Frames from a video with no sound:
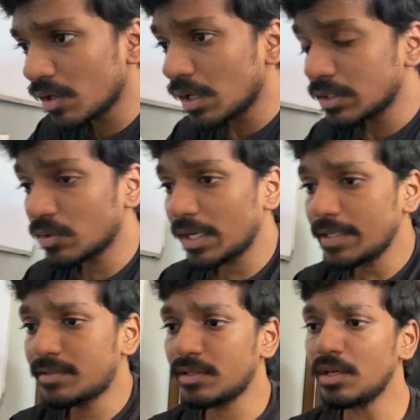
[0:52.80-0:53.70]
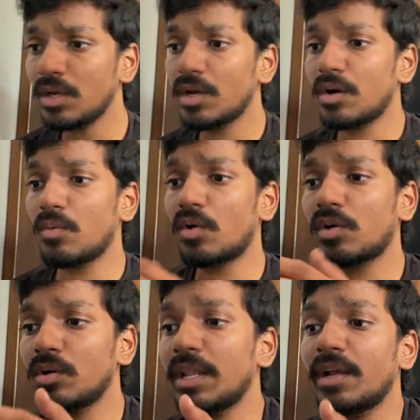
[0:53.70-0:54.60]
so let's see what
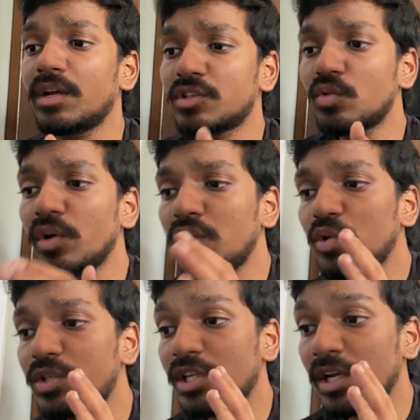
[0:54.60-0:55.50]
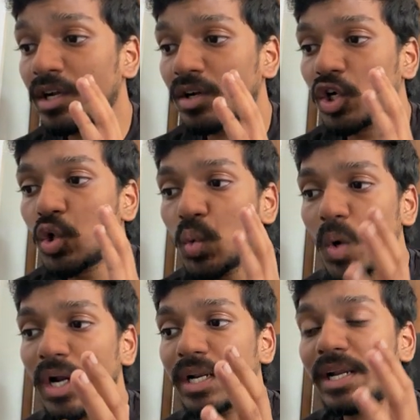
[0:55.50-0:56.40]
are like it's going to check
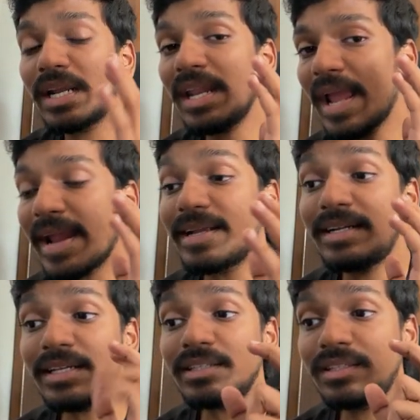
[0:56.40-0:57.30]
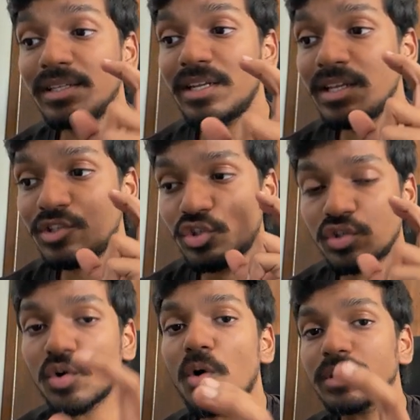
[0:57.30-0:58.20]
283
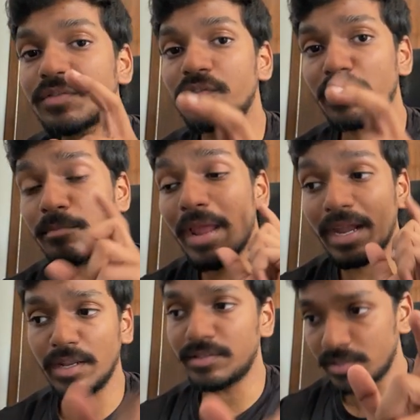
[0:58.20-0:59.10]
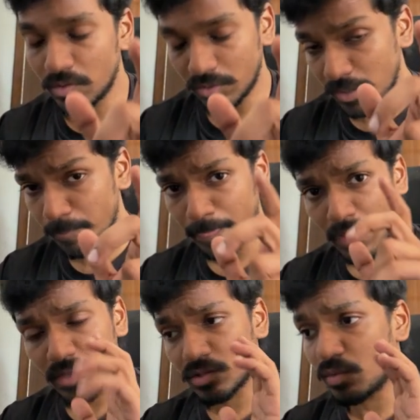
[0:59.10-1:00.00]
stocks from nse okay it's